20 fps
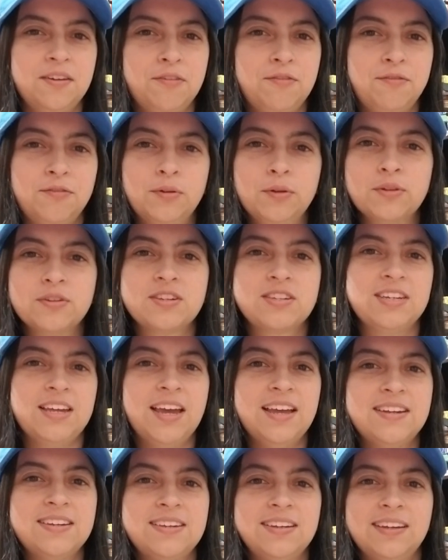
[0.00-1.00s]
the full
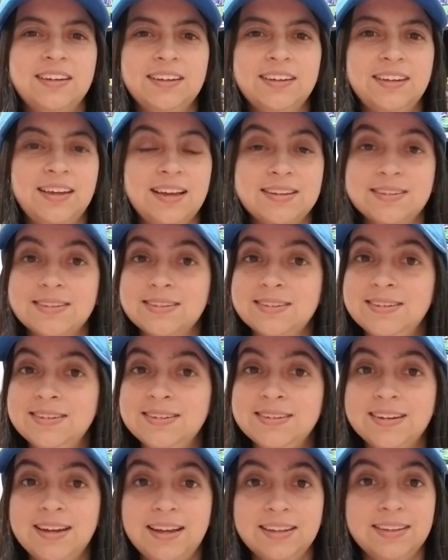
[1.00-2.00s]
set. It's
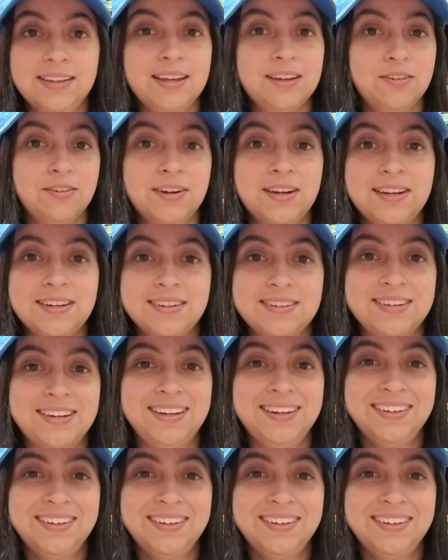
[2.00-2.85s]
not that great.